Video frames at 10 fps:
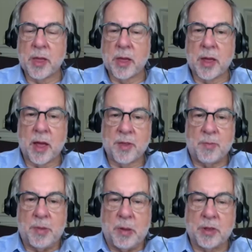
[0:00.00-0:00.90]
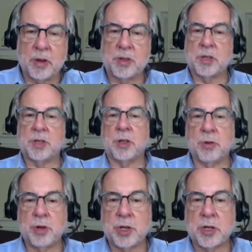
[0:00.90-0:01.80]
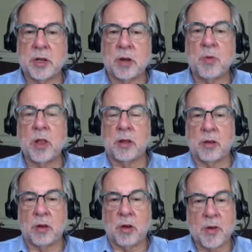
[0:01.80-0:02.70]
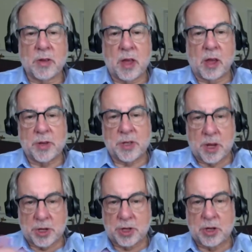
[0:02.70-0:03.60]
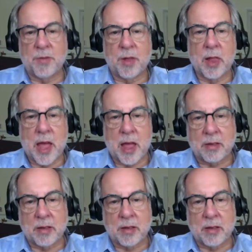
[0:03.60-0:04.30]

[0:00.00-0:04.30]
And the people are disillusioned and unwilling to go and take possession of the land.